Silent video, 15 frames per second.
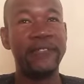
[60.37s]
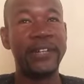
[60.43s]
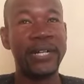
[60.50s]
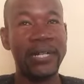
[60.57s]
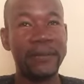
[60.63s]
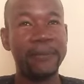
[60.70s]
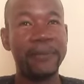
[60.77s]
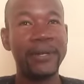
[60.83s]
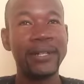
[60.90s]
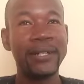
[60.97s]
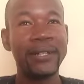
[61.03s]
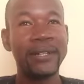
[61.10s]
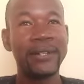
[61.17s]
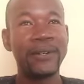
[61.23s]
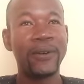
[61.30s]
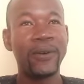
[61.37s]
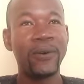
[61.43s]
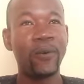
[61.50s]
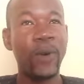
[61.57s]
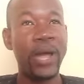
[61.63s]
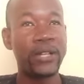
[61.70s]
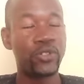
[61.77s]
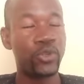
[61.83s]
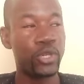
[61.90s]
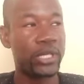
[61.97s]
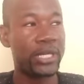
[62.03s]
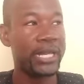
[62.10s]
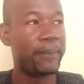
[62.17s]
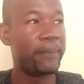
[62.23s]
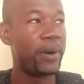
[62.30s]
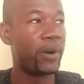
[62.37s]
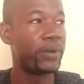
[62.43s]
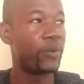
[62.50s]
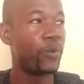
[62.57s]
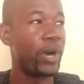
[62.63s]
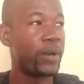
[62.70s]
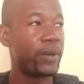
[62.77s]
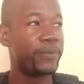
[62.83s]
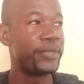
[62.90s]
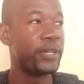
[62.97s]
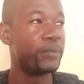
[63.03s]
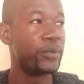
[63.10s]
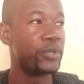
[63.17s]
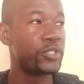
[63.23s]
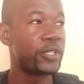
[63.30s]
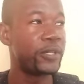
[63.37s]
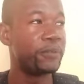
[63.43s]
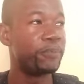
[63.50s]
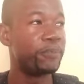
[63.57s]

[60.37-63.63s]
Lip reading: verb, we are talking about one of the most